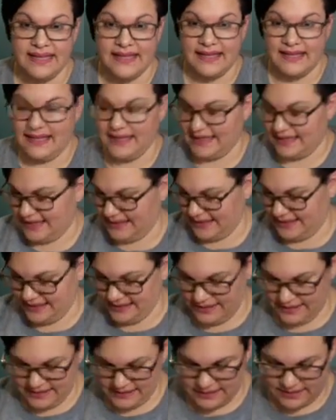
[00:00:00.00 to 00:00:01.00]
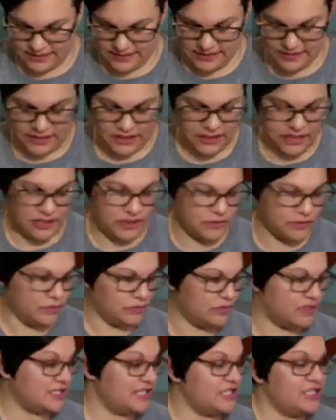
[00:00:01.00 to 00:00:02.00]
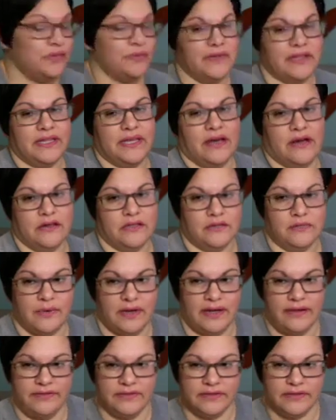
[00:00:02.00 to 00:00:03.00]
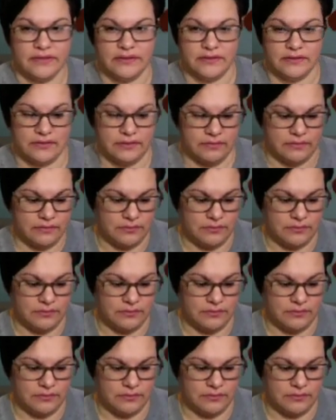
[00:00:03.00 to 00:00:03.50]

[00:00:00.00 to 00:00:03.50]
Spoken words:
is Stitching with the Housewives.